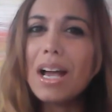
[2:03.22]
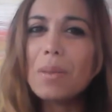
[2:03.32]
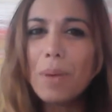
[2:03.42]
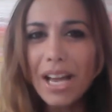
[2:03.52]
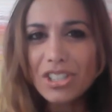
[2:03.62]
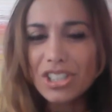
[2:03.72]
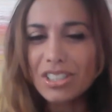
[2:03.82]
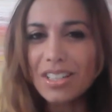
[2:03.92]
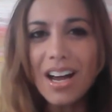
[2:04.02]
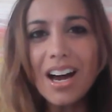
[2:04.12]
a
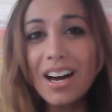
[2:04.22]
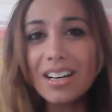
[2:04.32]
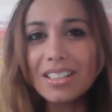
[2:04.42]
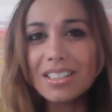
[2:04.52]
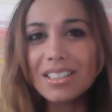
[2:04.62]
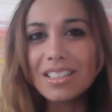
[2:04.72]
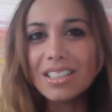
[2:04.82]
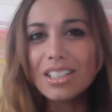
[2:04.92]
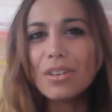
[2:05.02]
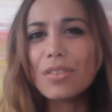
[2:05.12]
passionate heart,
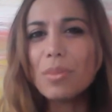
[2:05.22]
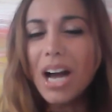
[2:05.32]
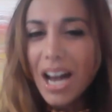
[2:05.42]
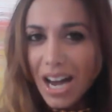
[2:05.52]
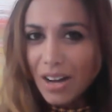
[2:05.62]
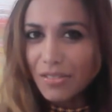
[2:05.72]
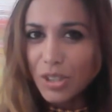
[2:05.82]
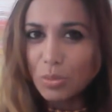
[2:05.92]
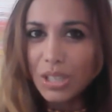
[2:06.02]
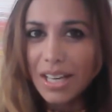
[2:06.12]
from a
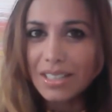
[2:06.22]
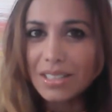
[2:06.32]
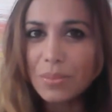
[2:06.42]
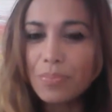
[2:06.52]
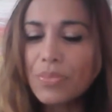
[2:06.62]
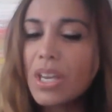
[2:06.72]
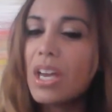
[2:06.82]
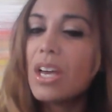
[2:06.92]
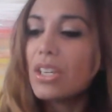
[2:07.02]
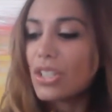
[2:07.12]
heartfelt place.
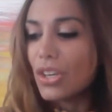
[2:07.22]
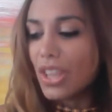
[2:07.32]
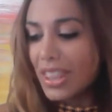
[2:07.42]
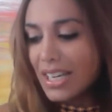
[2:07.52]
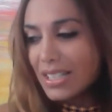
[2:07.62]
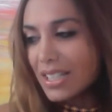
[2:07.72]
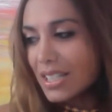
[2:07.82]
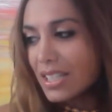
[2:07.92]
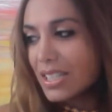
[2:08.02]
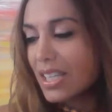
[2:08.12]
So these are
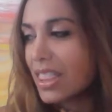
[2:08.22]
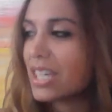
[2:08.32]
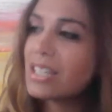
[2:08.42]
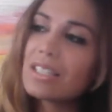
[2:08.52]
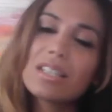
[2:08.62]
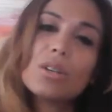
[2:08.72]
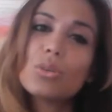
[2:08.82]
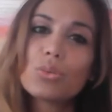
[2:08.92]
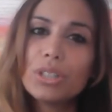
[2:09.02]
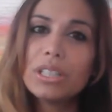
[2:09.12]
the things that are
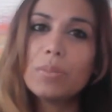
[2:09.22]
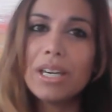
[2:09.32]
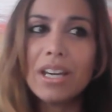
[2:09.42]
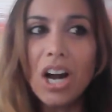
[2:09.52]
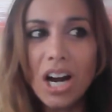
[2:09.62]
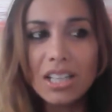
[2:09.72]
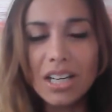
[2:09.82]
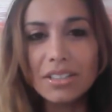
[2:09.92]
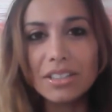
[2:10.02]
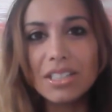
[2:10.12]
really being
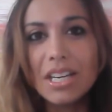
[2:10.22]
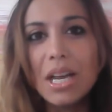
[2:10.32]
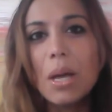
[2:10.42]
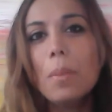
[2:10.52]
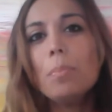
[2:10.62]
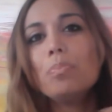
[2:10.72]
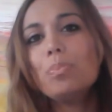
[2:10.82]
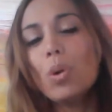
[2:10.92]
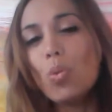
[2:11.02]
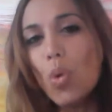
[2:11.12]
highlighted.
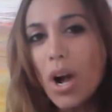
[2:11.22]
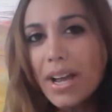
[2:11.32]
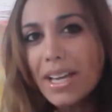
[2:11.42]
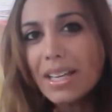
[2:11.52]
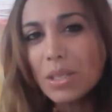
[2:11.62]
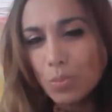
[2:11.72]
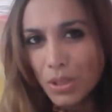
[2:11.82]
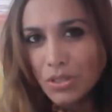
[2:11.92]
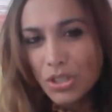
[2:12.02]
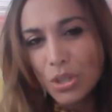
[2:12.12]
But why has it
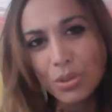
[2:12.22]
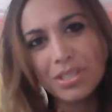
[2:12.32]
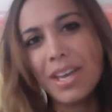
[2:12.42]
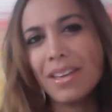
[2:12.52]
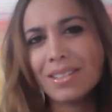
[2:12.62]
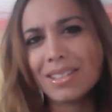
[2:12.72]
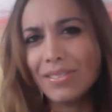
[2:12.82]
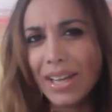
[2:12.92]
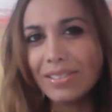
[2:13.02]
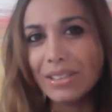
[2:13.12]
been so intense
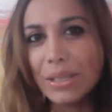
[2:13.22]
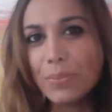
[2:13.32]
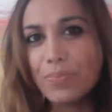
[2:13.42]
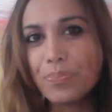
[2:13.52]
lately?